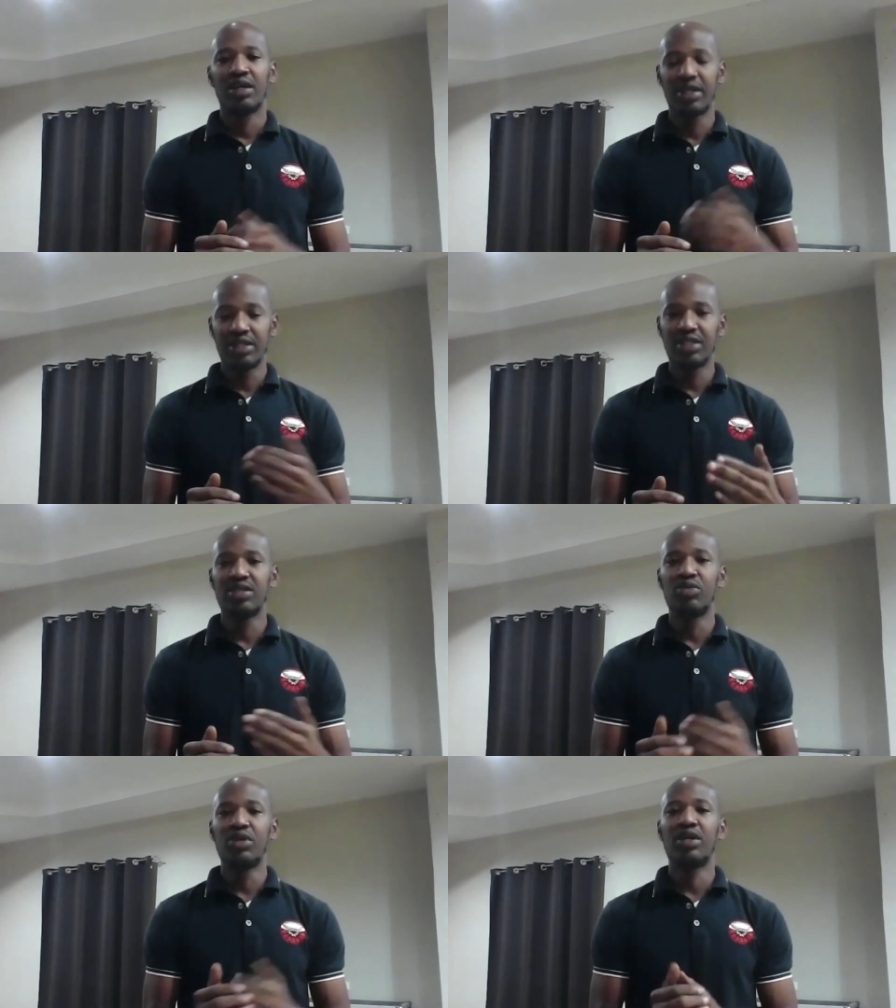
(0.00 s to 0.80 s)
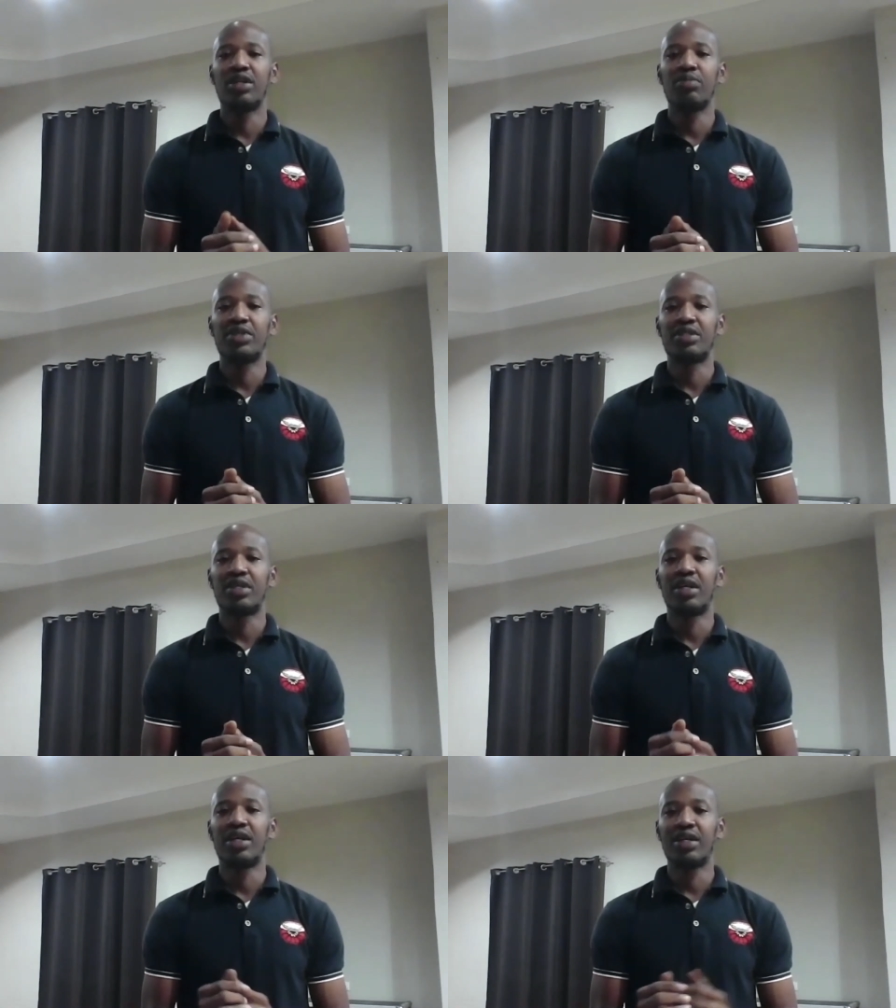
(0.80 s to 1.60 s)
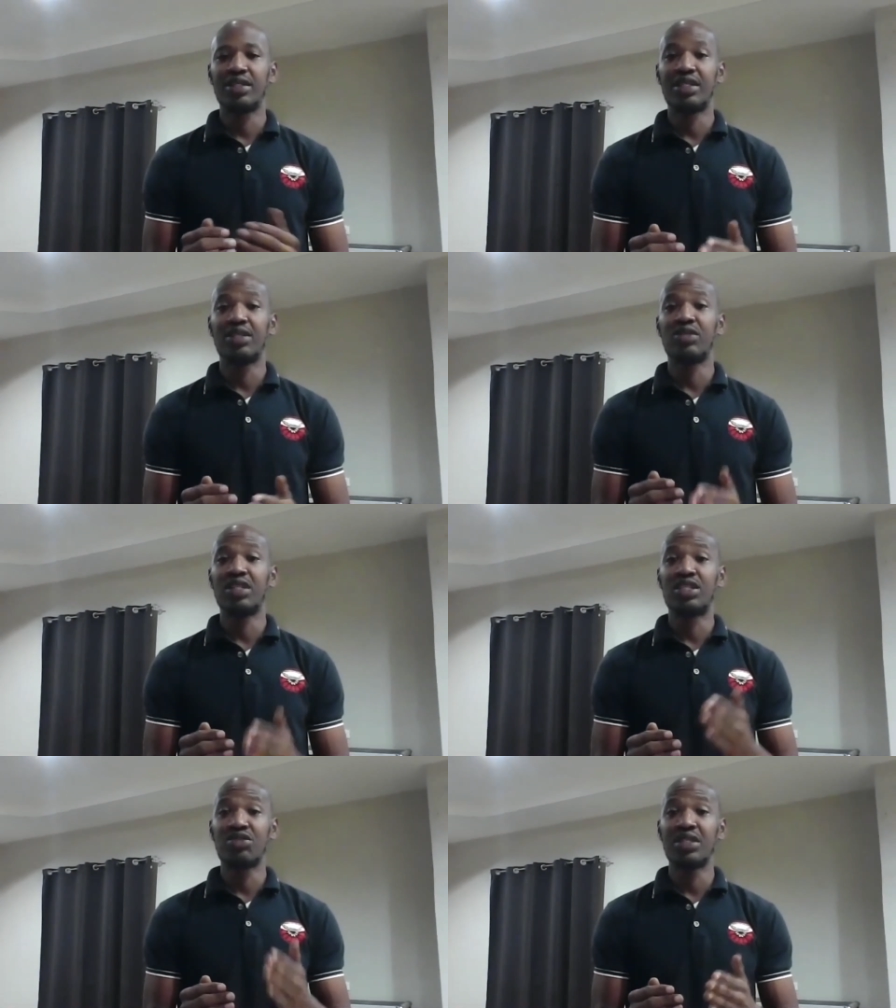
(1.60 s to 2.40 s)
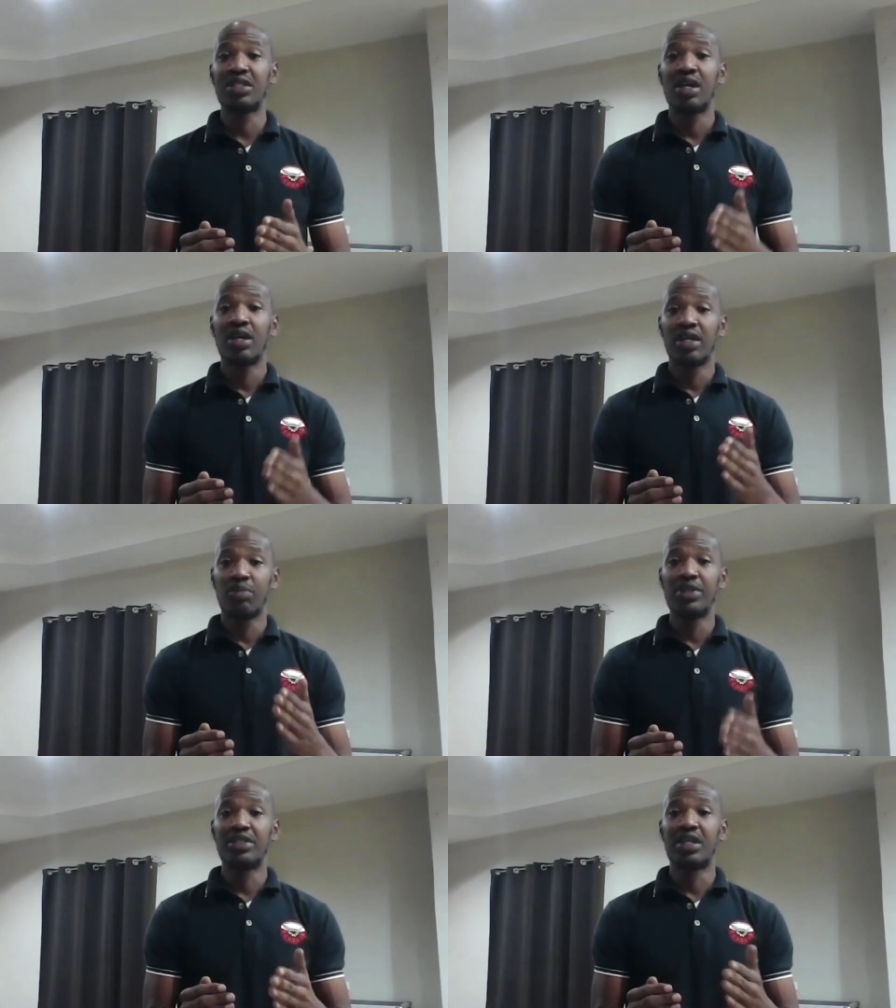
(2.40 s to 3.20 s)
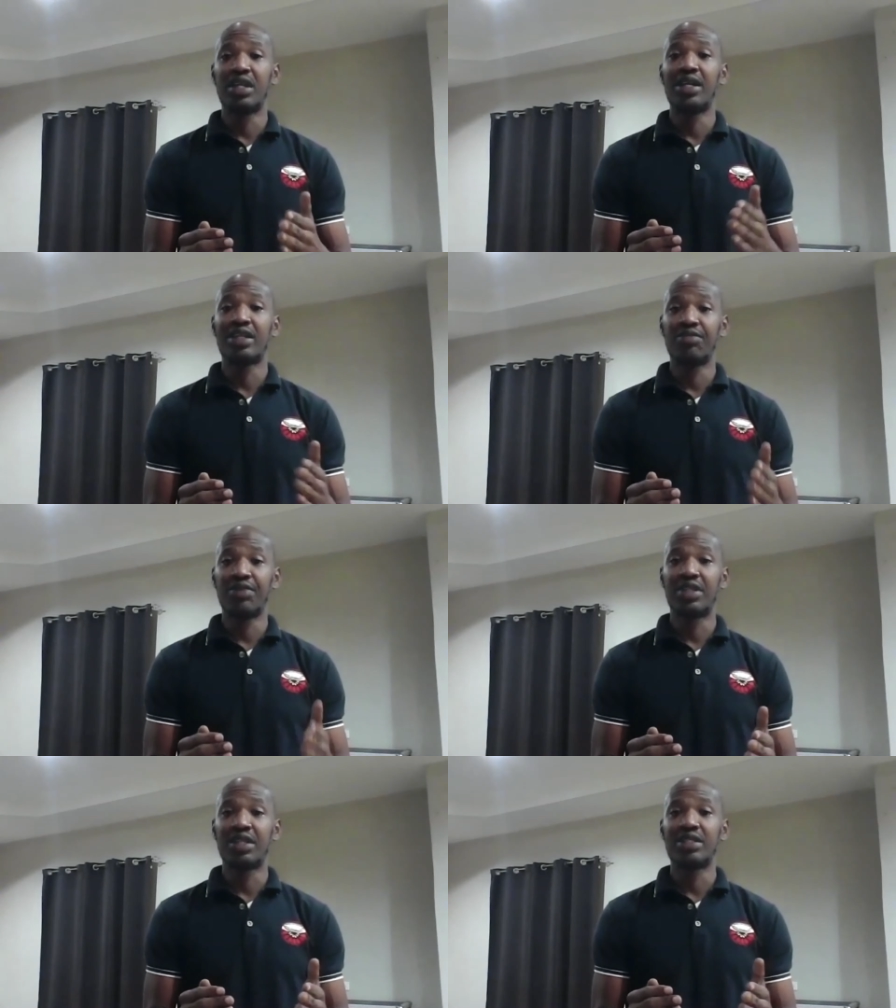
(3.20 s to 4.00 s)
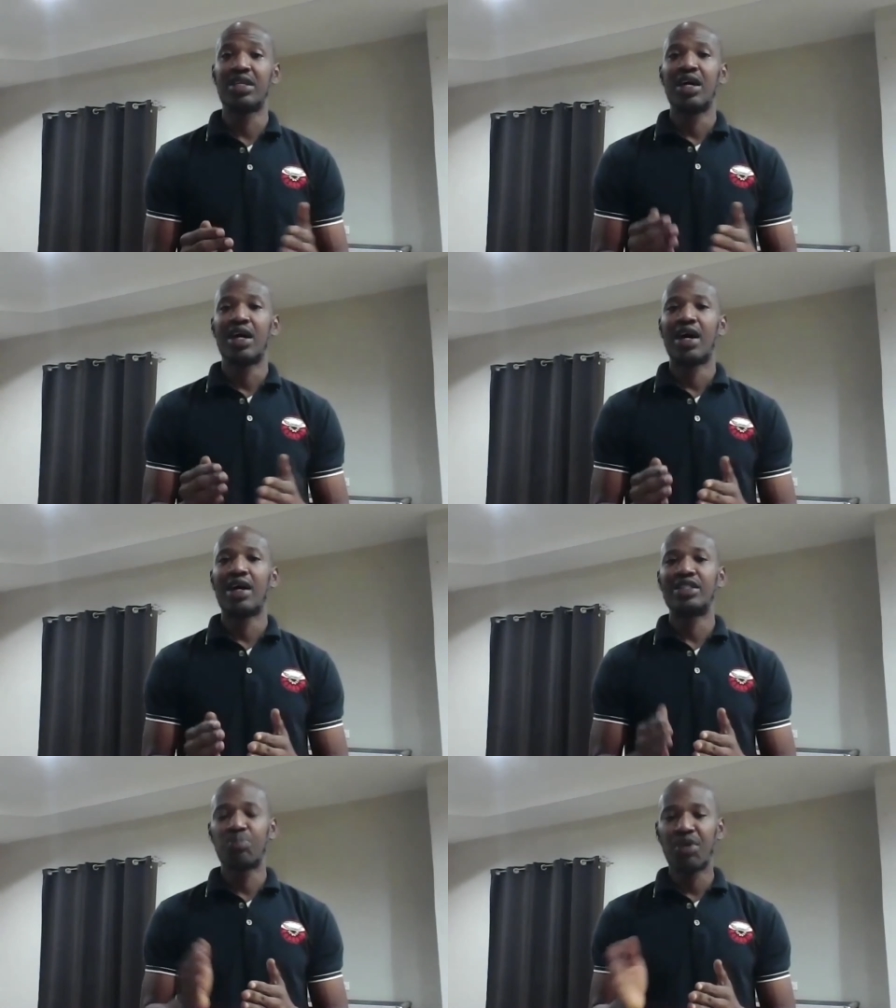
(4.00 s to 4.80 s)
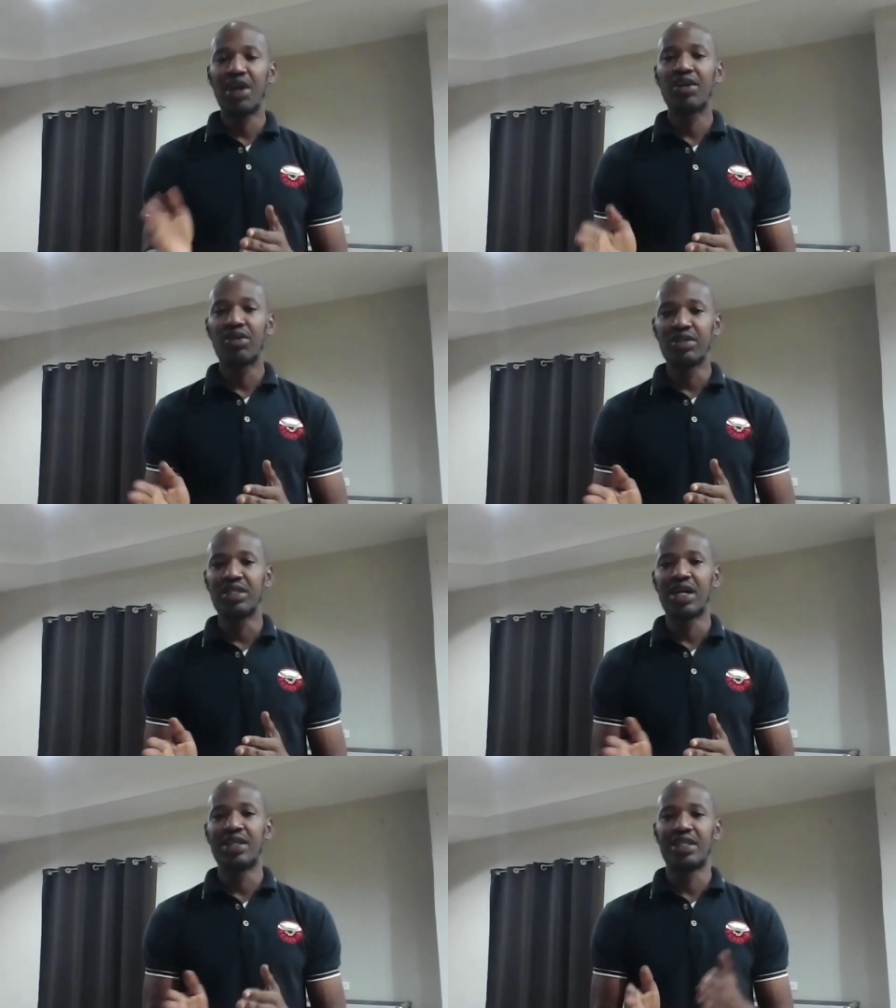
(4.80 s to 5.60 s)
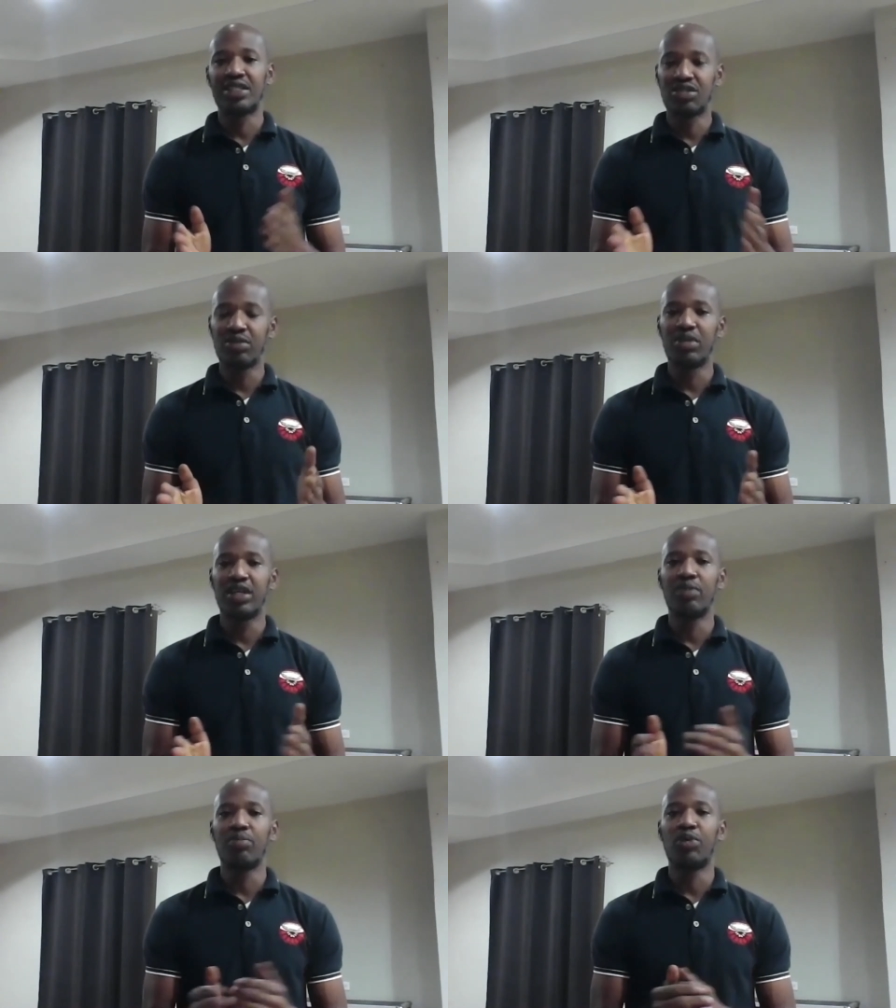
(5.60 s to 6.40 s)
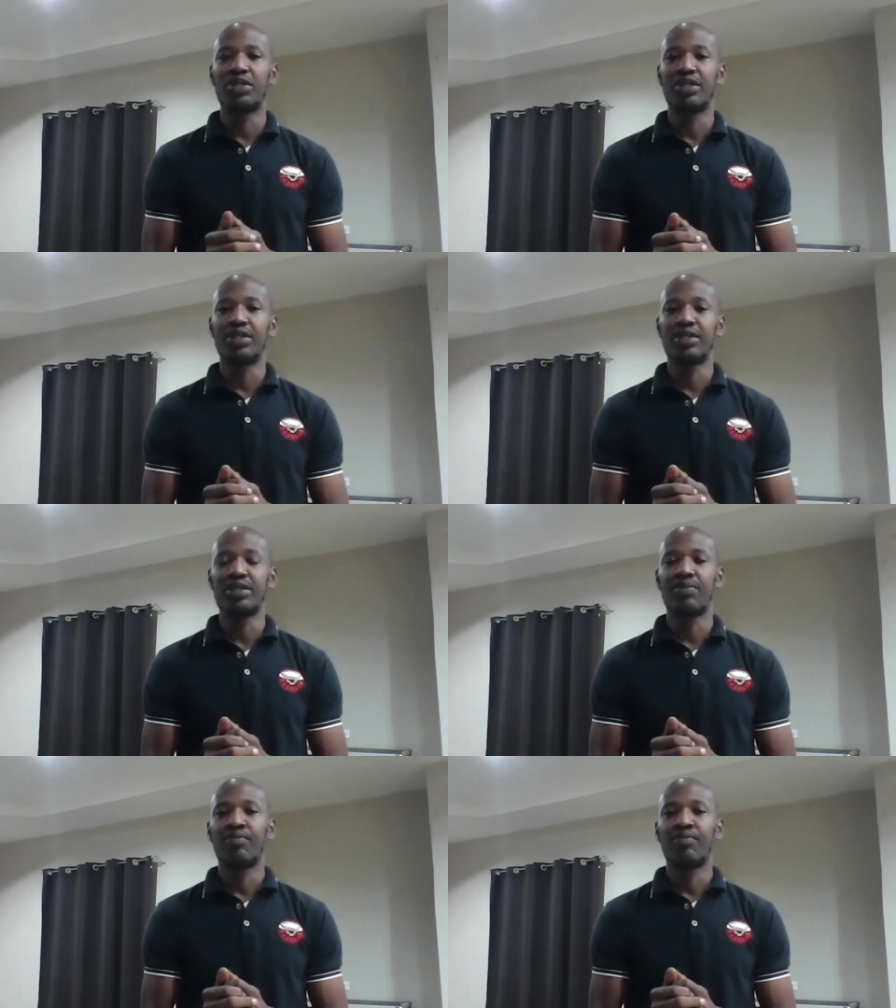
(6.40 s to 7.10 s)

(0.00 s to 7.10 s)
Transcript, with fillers: Continue to work on your personal health. Continue to treat your personal health and fitness as priority, as extremely important.